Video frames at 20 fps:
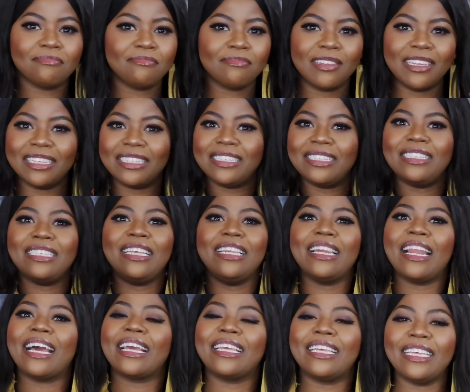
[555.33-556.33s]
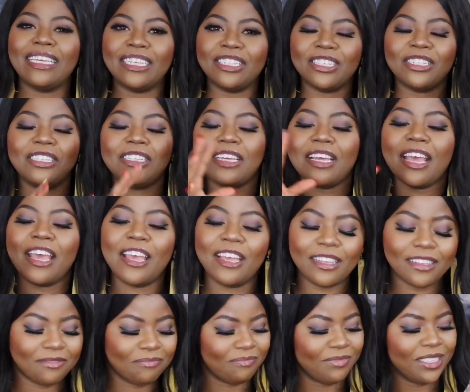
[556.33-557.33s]
et si lucky, j'ai dit,
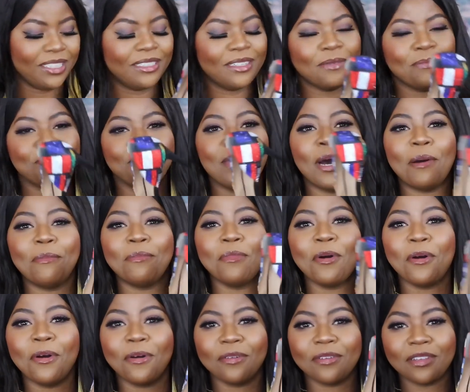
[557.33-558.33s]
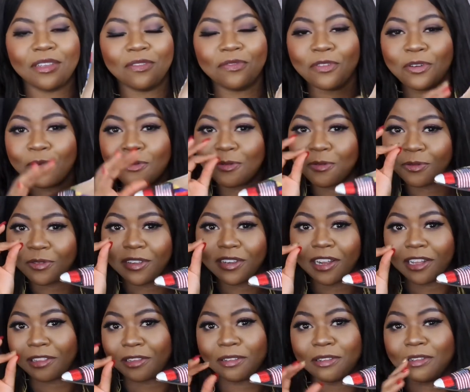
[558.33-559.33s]
hey, maman, il faut écouter
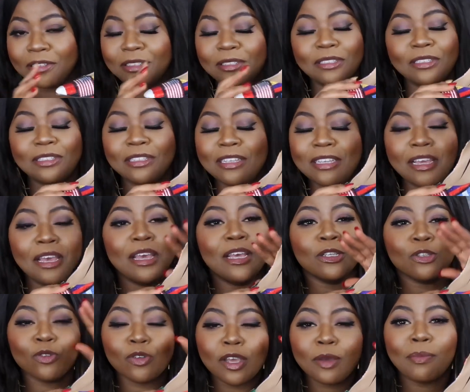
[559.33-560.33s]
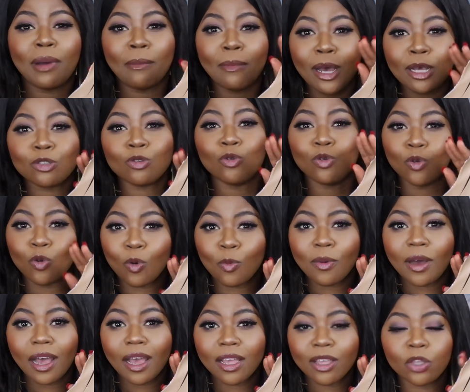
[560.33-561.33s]
la. Si, so que maman zo
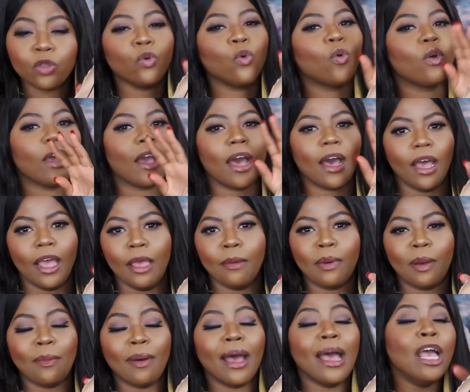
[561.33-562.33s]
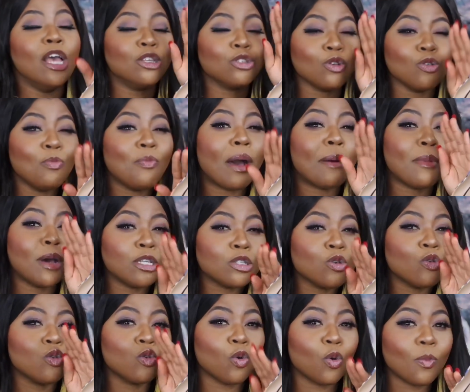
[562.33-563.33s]
loba, yoka, hein, maman. So maman
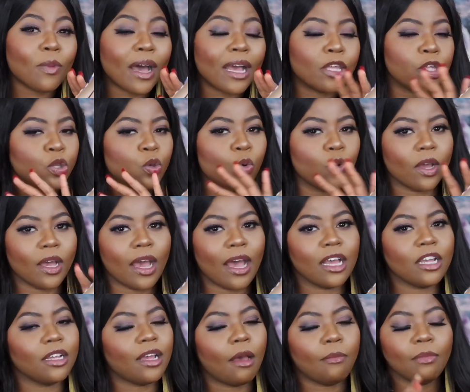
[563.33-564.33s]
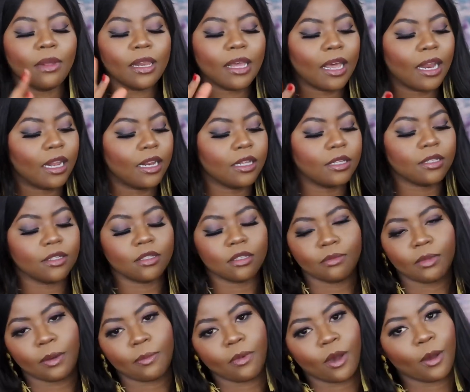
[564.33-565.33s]
zo loba, yoka. I'm glad I listened to
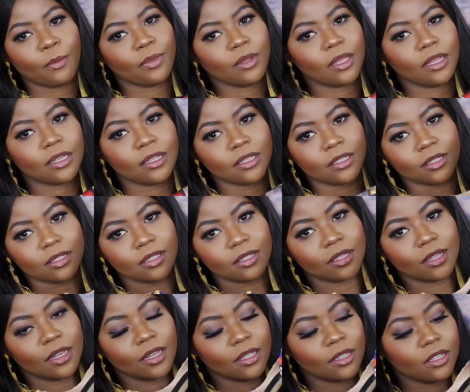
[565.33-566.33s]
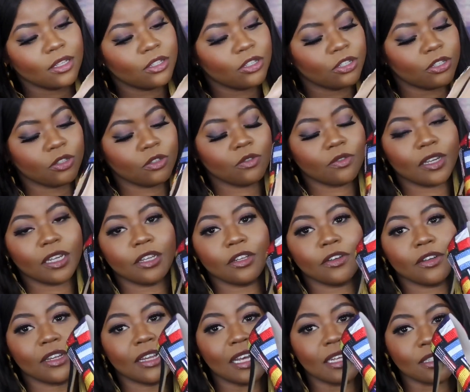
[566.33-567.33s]
my mom because this shoe right
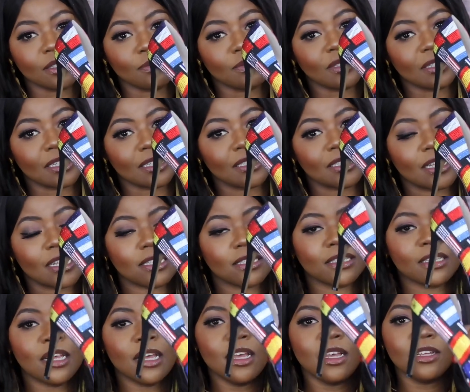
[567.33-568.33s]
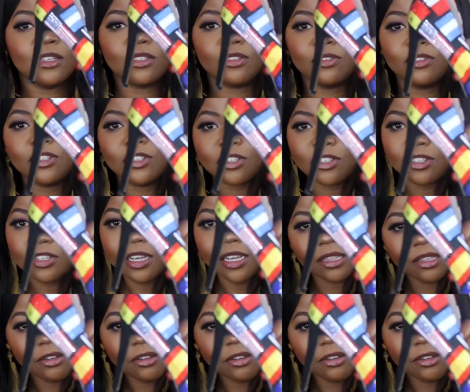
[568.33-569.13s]
here got some success. So just look at